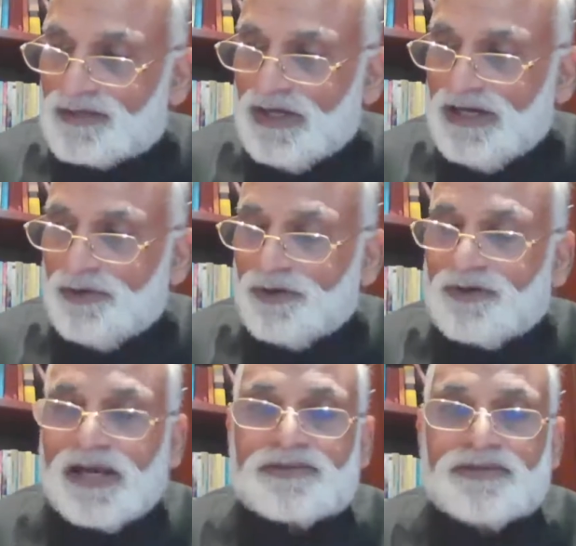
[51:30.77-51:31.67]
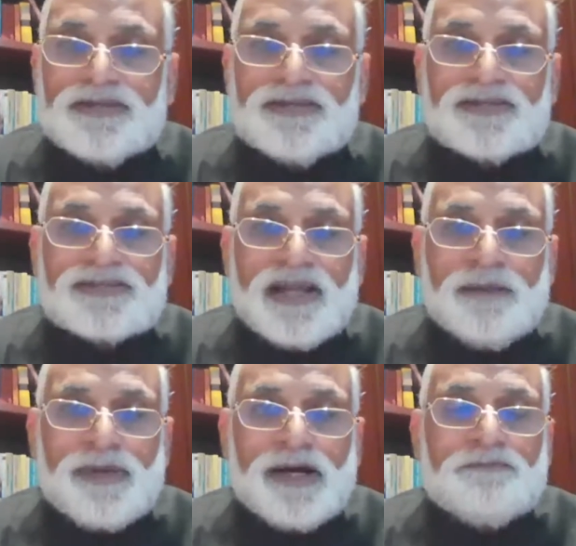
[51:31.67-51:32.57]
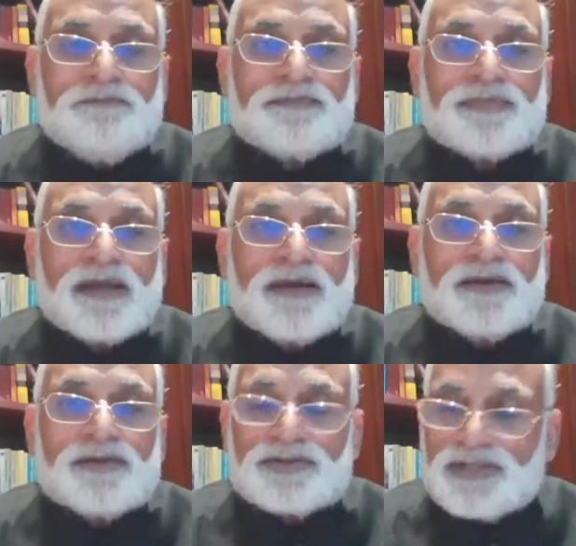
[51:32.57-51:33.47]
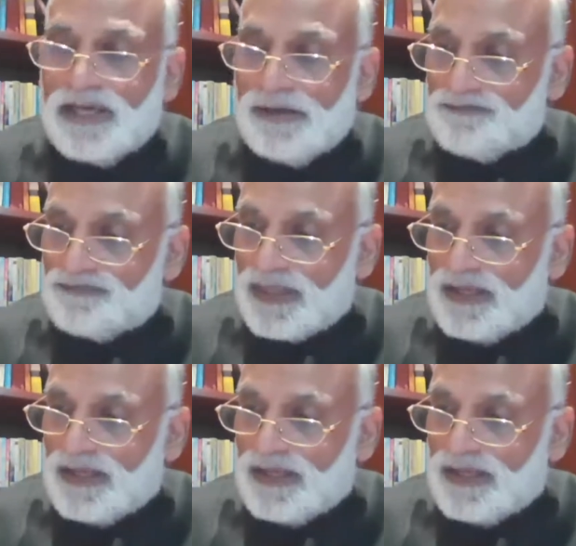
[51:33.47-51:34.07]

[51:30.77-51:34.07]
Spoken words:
So I want to actually just wrap up to say